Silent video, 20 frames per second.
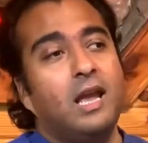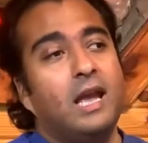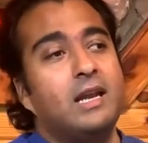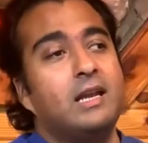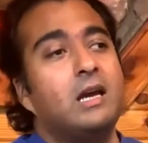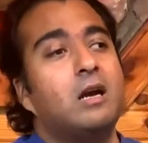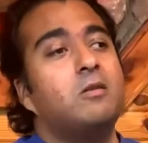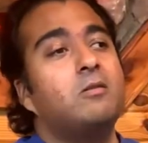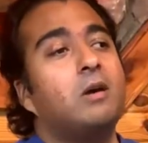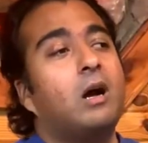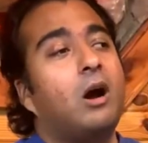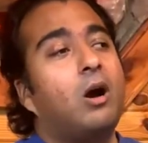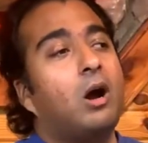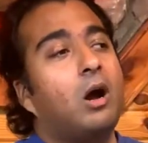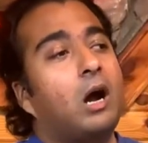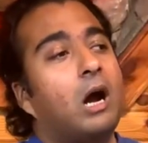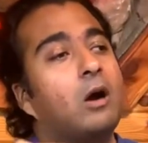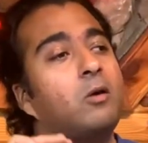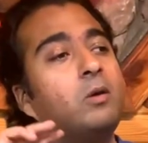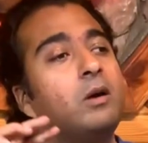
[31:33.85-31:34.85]
And
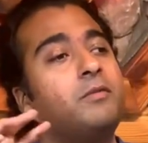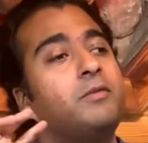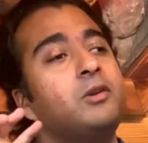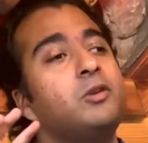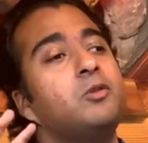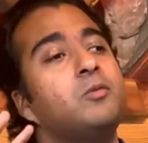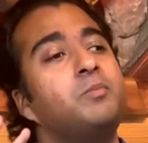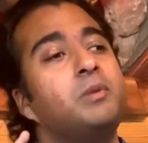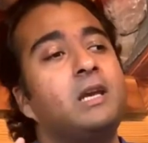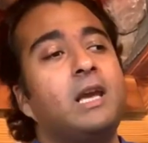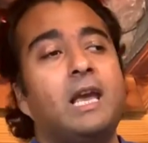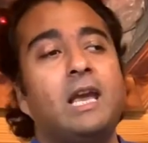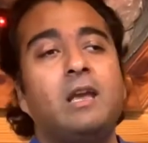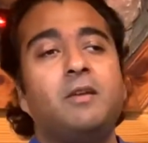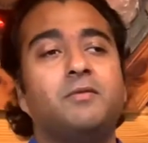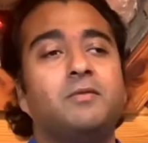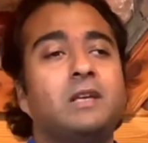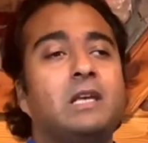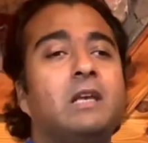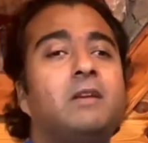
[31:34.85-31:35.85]
now, however you
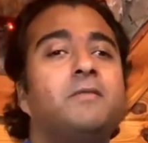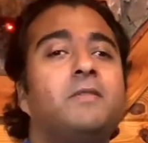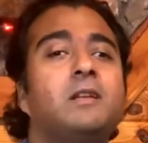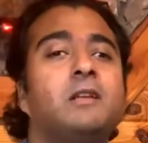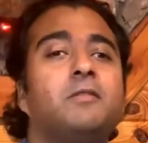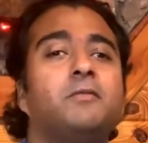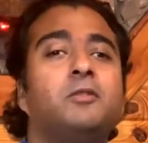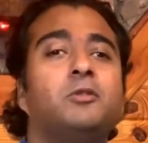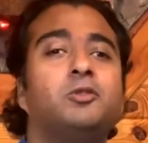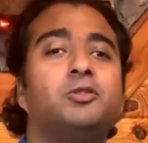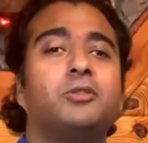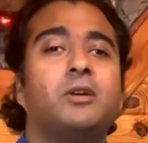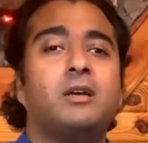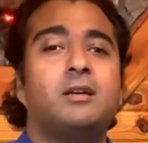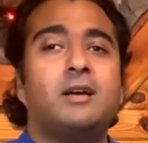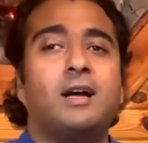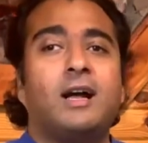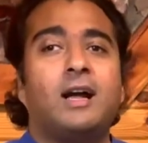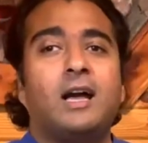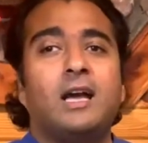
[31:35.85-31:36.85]
behave, even if you
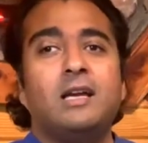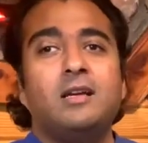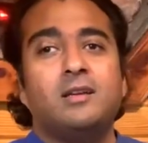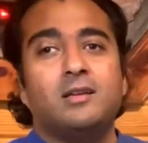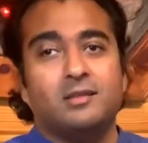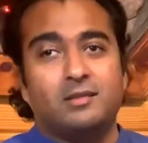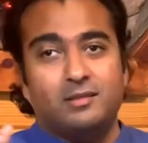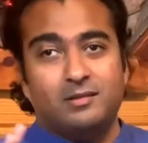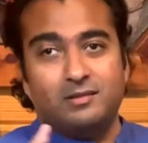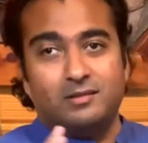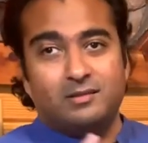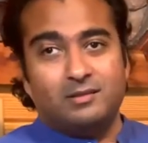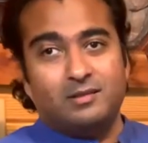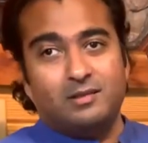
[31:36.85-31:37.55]
try to hide it,